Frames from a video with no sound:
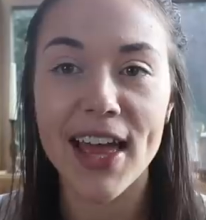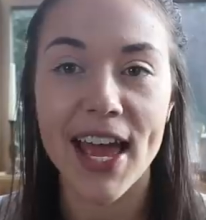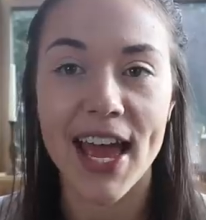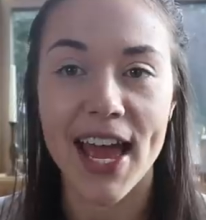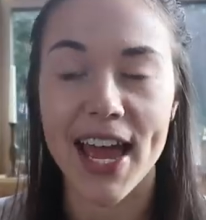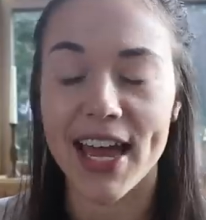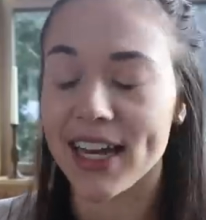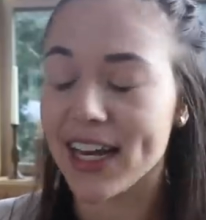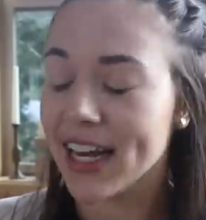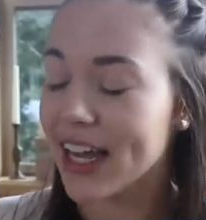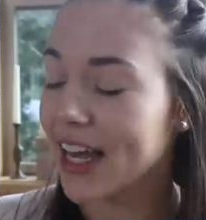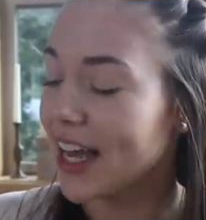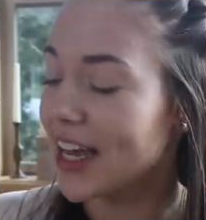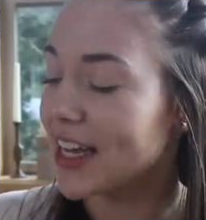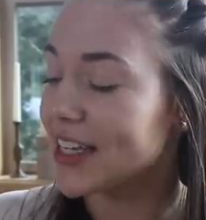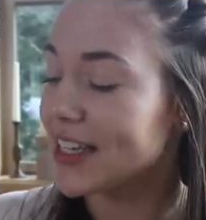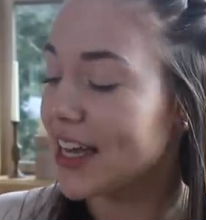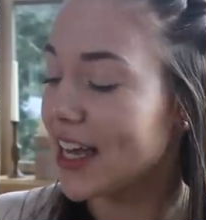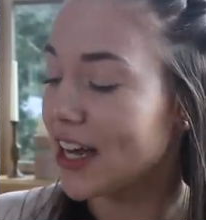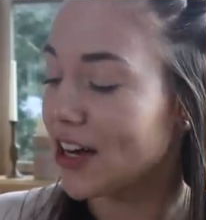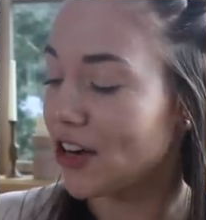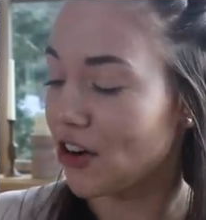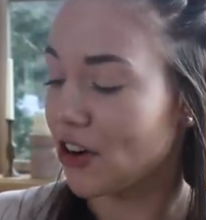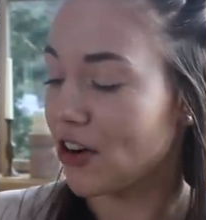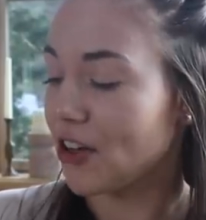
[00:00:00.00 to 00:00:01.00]
And like I
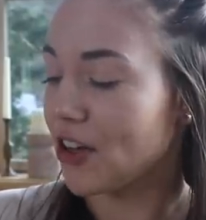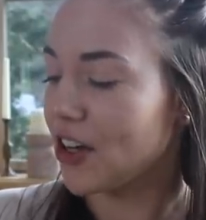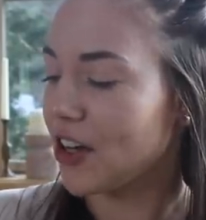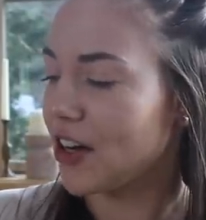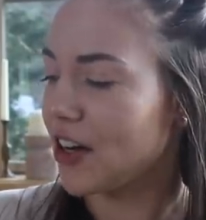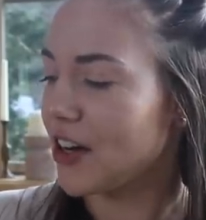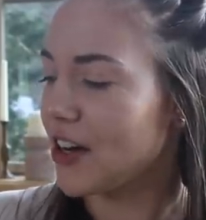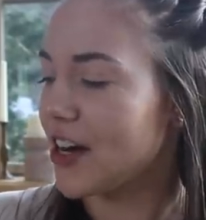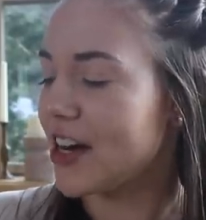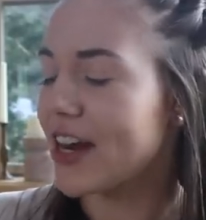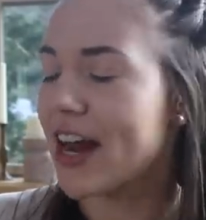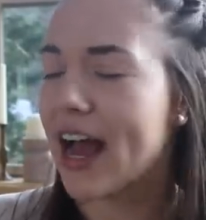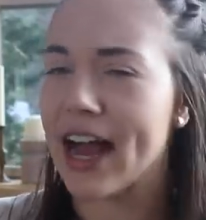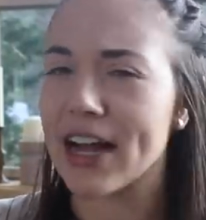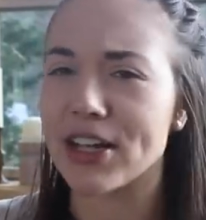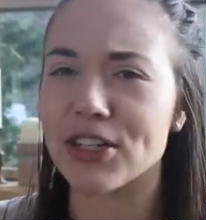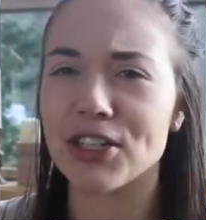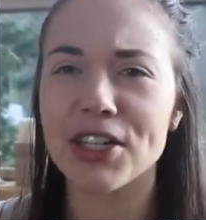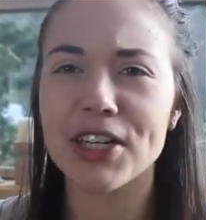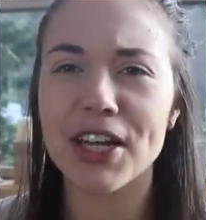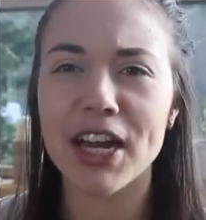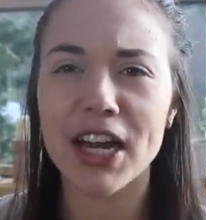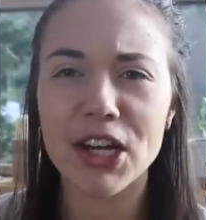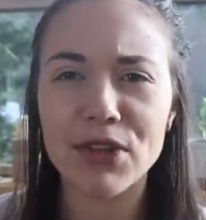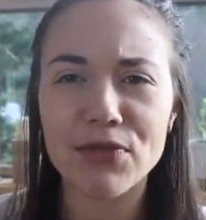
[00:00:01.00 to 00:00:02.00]
said earlier, it
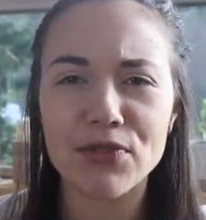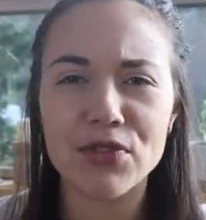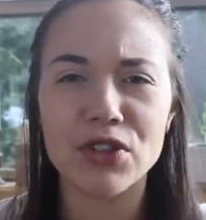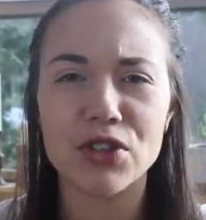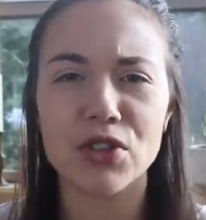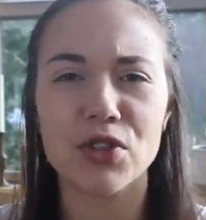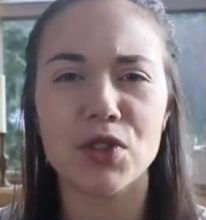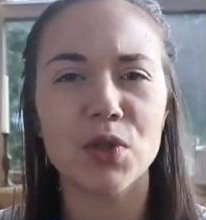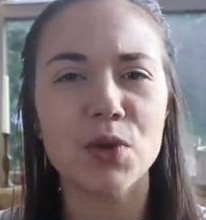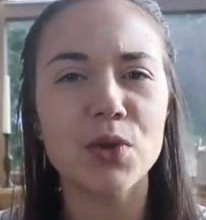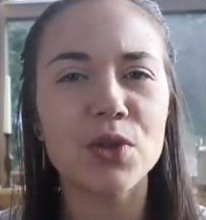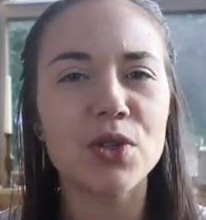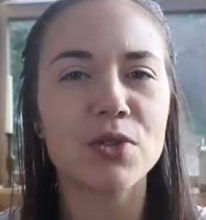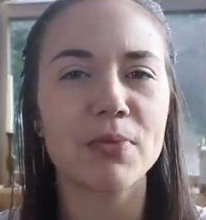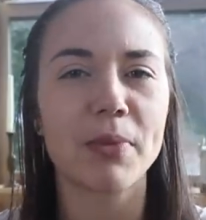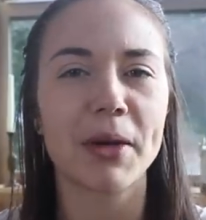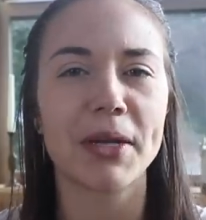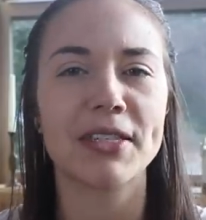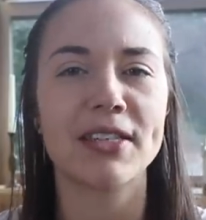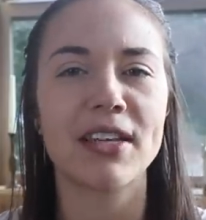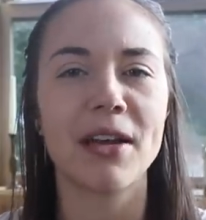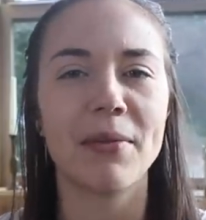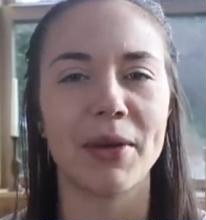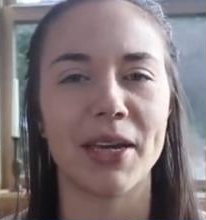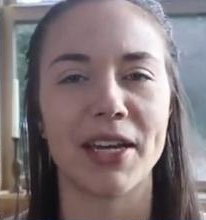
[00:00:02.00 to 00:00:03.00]
actually kind of soothes my
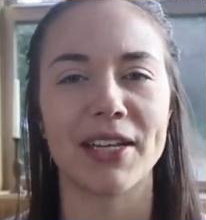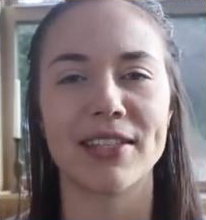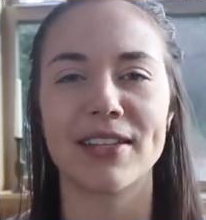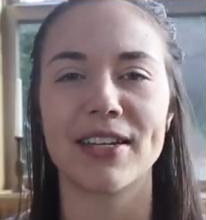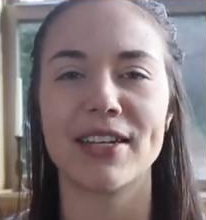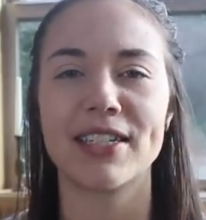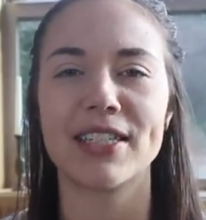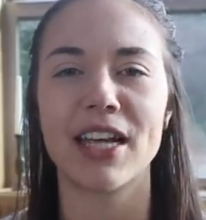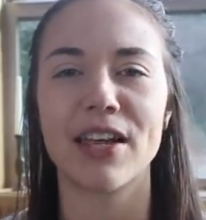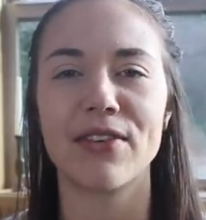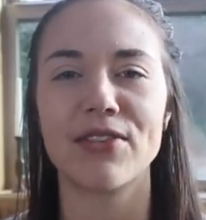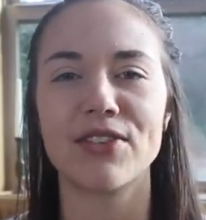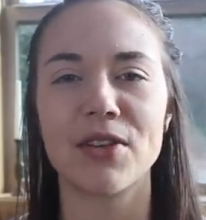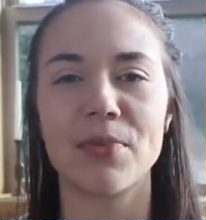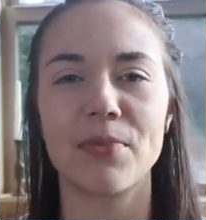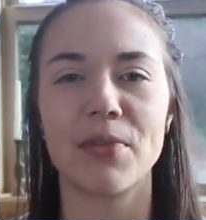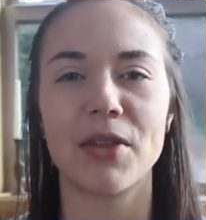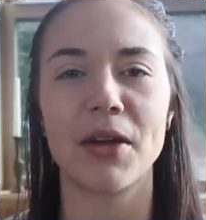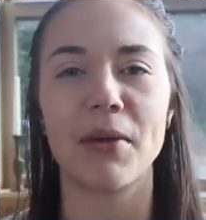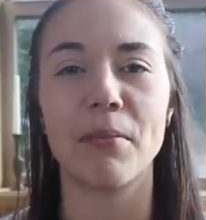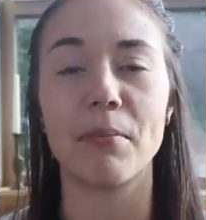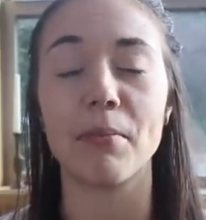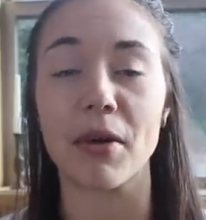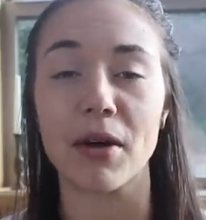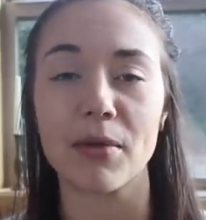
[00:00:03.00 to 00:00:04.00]
stomach. It's nice to have
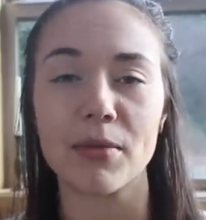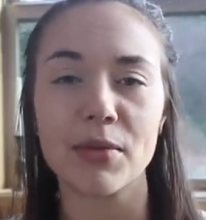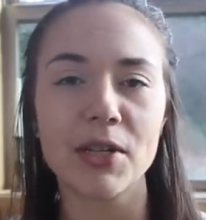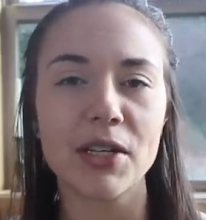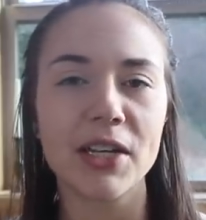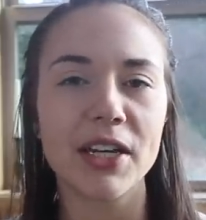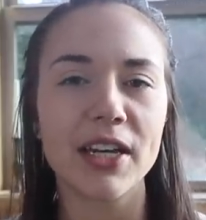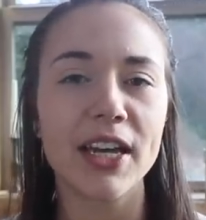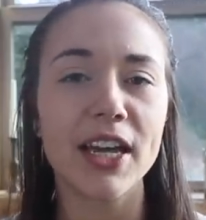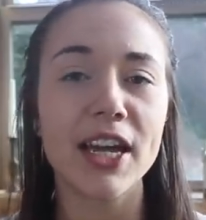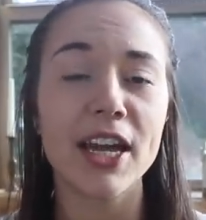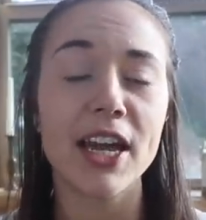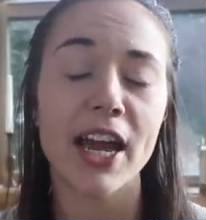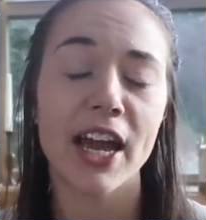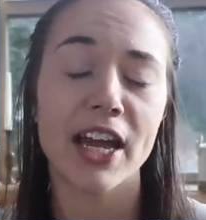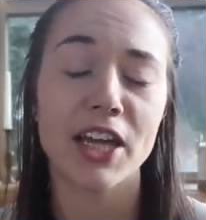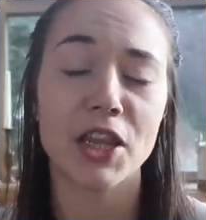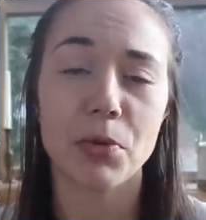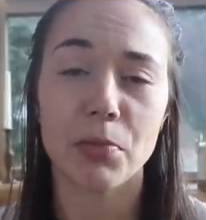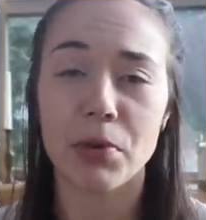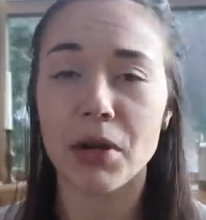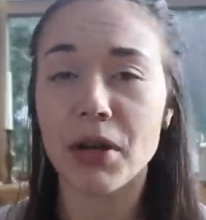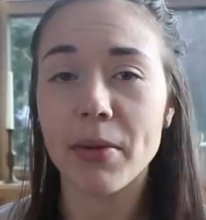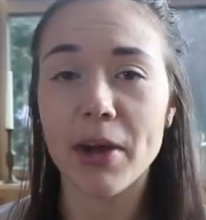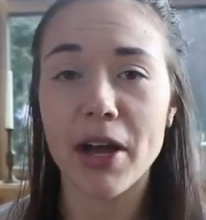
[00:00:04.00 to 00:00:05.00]
something bubbly and
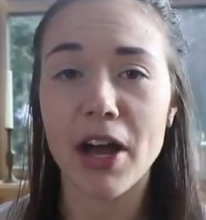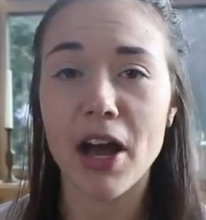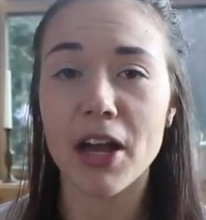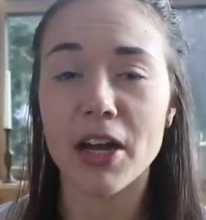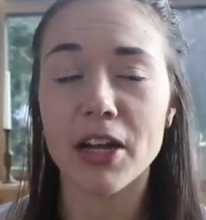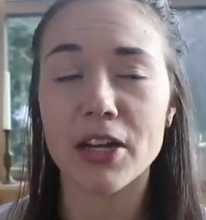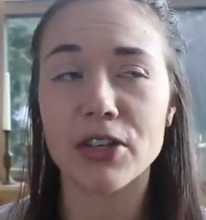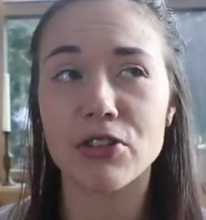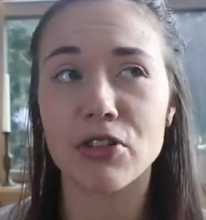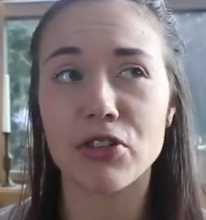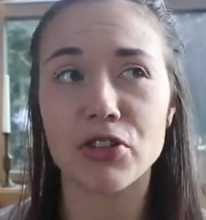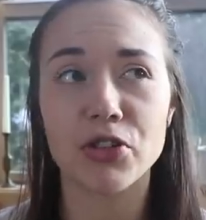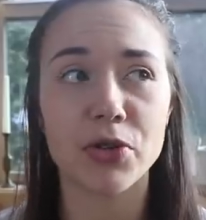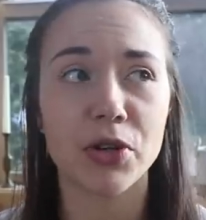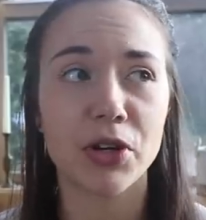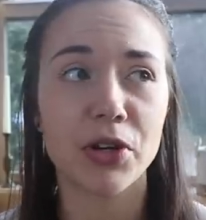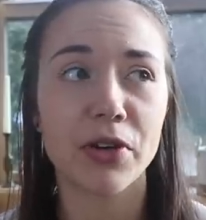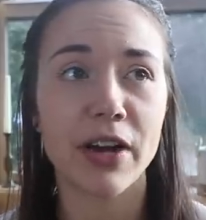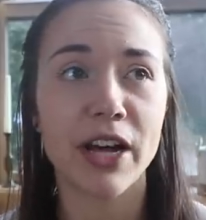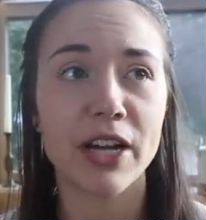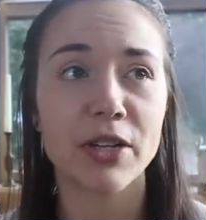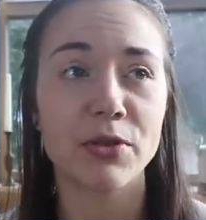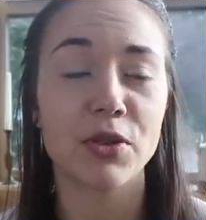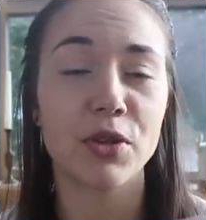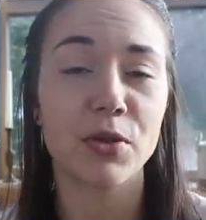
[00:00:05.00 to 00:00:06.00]
the prebiotics also
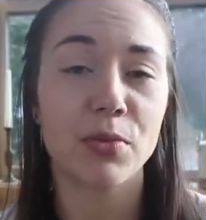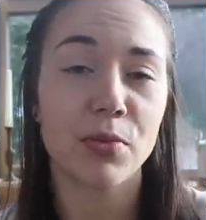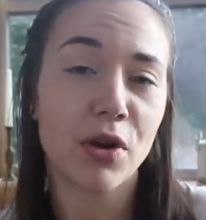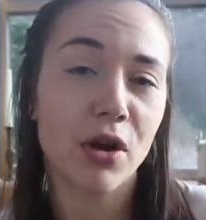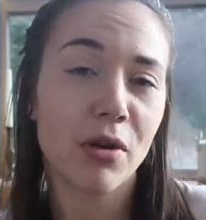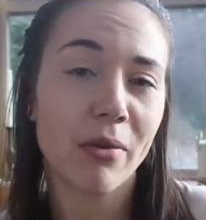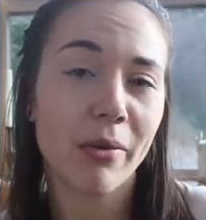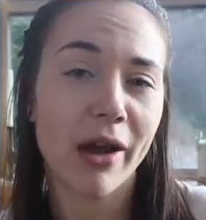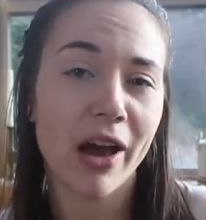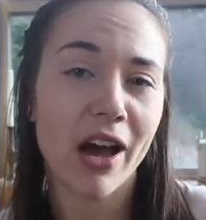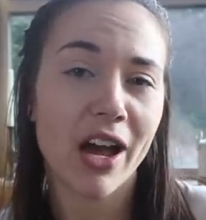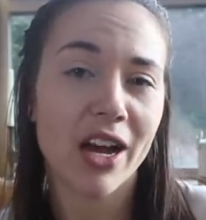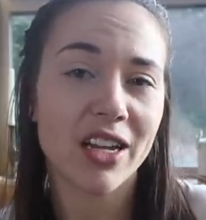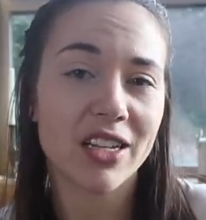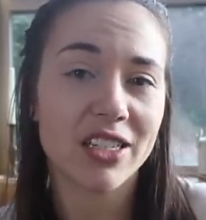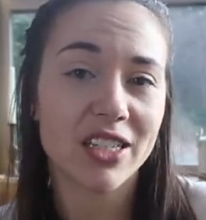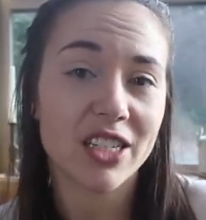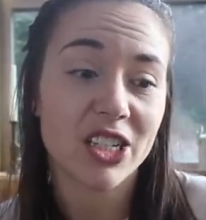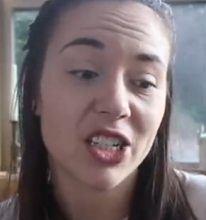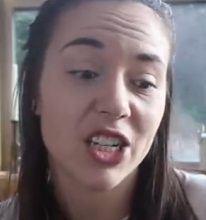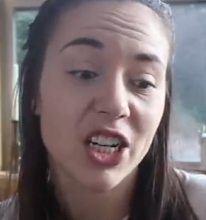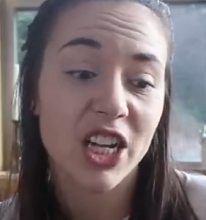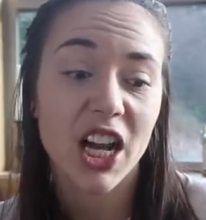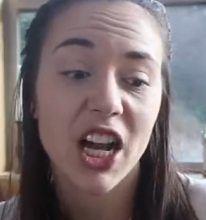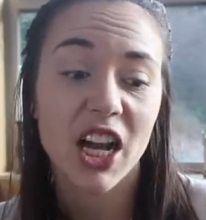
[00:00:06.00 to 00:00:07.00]
interact with the probiotics
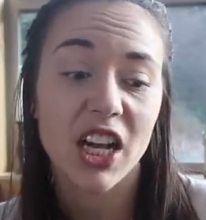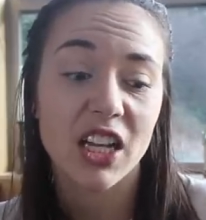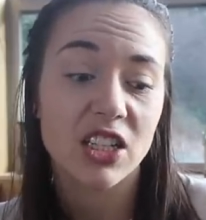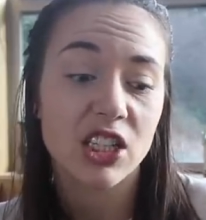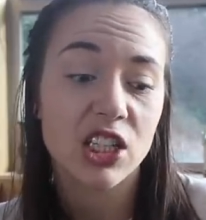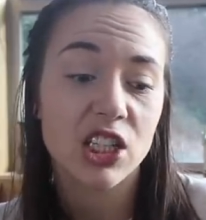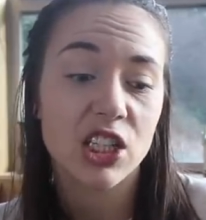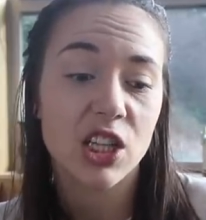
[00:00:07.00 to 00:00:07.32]
in your gut.